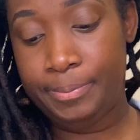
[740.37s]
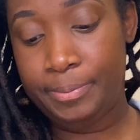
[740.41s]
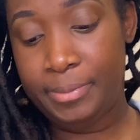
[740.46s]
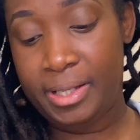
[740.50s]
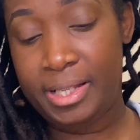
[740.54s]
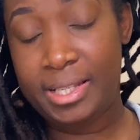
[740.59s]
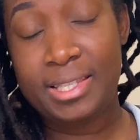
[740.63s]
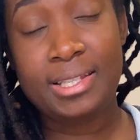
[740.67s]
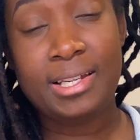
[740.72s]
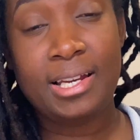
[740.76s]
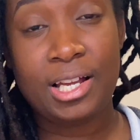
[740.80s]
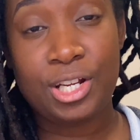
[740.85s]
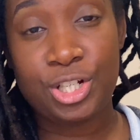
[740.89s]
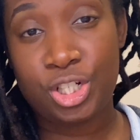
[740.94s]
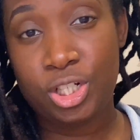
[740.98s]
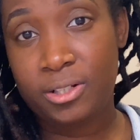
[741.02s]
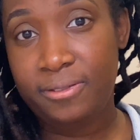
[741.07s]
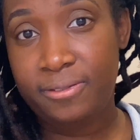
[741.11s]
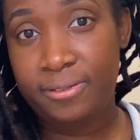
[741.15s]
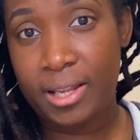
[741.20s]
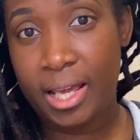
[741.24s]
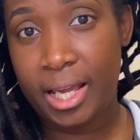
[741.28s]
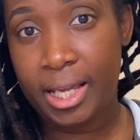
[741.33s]
international
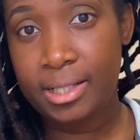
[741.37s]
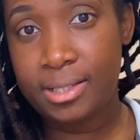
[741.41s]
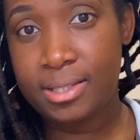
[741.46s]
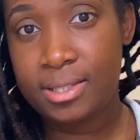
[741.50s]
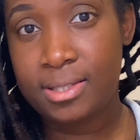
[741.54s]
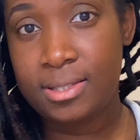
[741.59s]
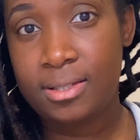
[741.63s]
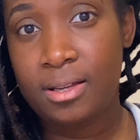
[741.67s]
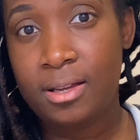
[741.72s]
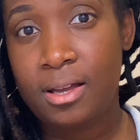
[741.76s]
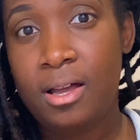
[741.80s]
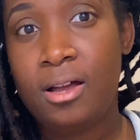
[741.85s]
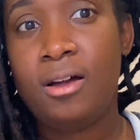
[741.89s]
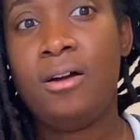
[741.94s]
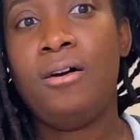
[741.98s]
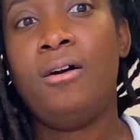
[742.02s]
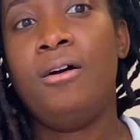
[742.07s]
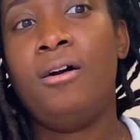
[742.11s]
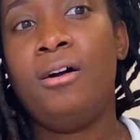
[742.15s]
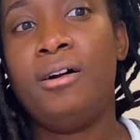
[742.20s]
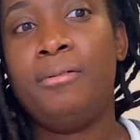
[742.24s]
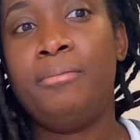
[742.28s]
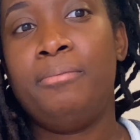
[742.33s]
flights,
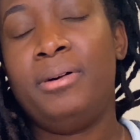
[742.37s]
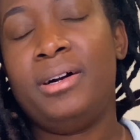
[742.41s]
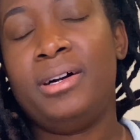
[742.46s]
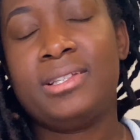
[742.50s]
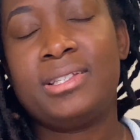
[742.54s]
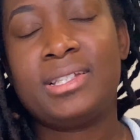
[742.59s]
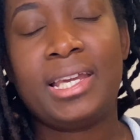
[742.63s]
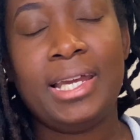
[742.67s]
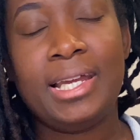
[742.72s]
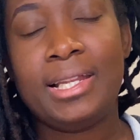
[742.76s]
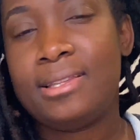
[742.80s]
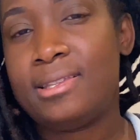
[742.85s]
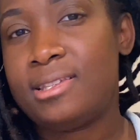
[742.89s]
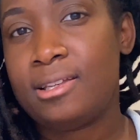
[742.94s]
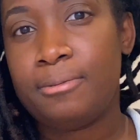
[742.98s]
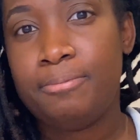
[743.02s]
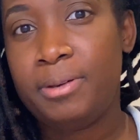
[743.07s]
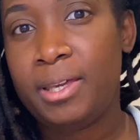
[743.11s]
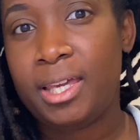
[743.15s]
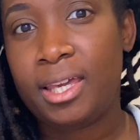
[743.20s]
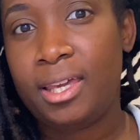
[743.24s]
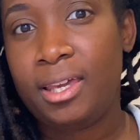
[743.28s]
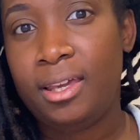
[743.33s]
but kids are
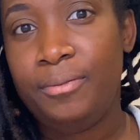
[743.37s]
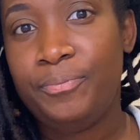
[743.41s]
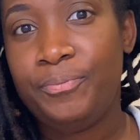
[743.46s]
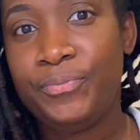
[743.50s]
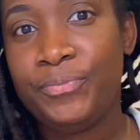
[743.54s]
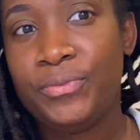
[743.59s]
picky.